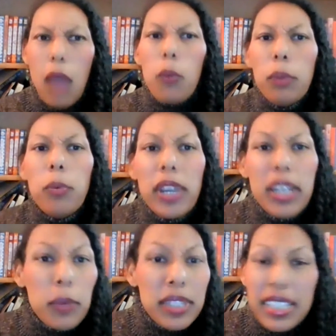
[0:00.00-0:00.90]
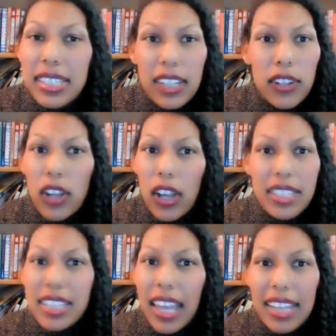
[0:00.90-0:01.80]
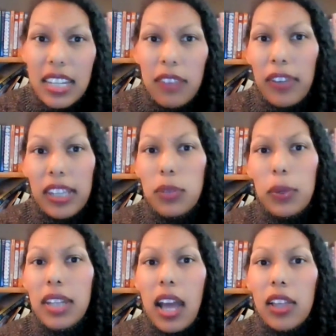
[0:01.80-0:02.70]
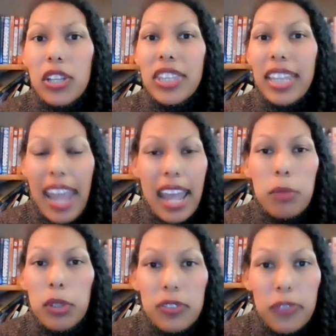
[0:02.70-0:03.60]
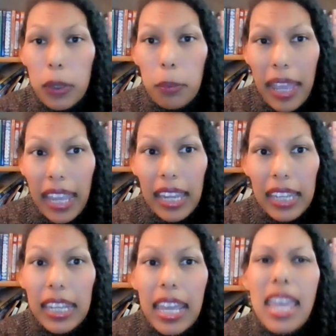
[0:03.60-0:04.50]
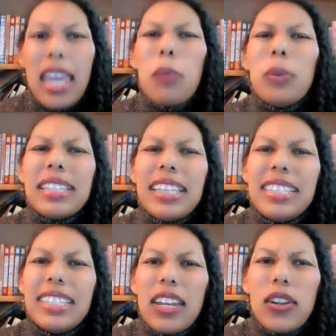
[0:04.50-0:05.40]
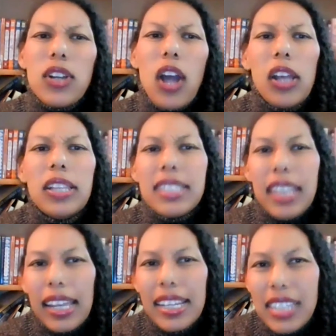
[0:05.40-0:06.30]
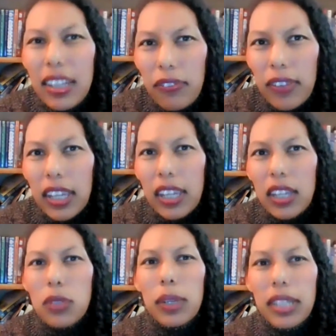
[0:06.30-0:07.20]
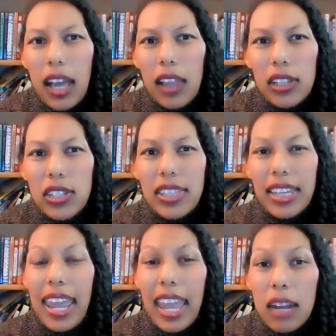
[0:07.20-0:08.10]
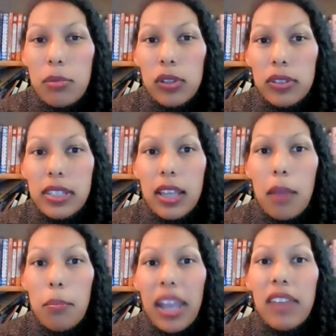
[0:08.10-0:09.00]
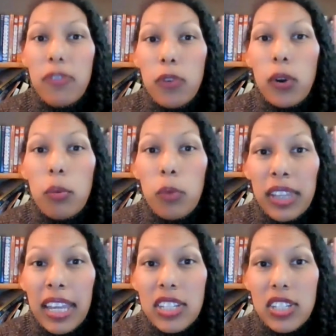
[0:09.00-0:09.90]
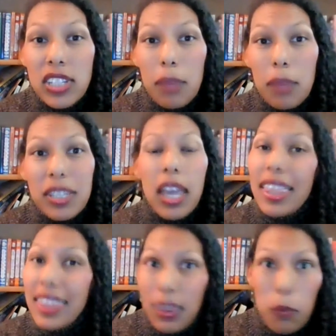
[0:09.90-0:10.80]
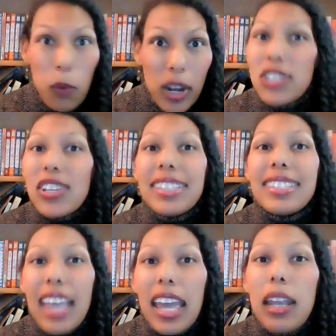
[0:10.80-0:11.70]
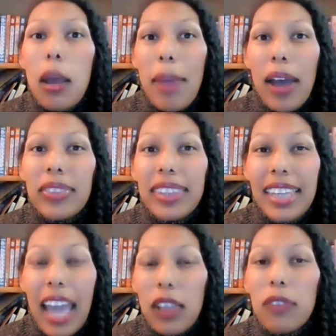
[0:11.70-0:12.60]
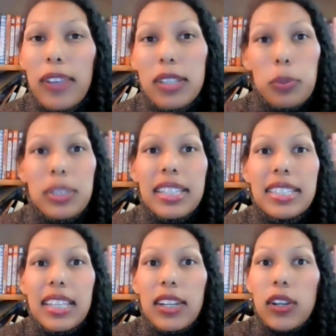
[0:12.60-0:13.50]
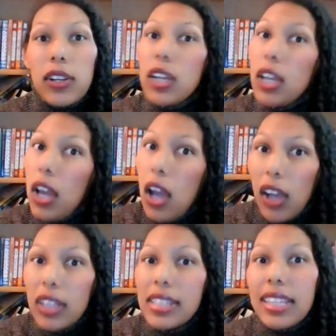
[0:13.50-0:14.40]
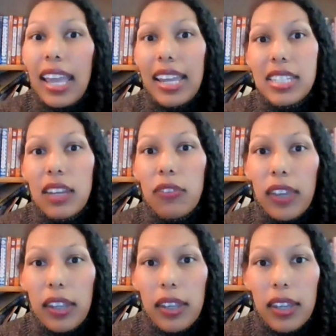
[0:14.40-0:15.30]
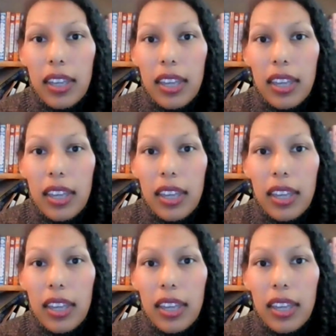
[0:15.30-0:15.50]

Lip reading: At one point, it was considered unscientific to acknowledge that animals feel pain. It was considered unscientific to acknowledge that animals might form relationships. What I just said about the elephants was considered unscientific.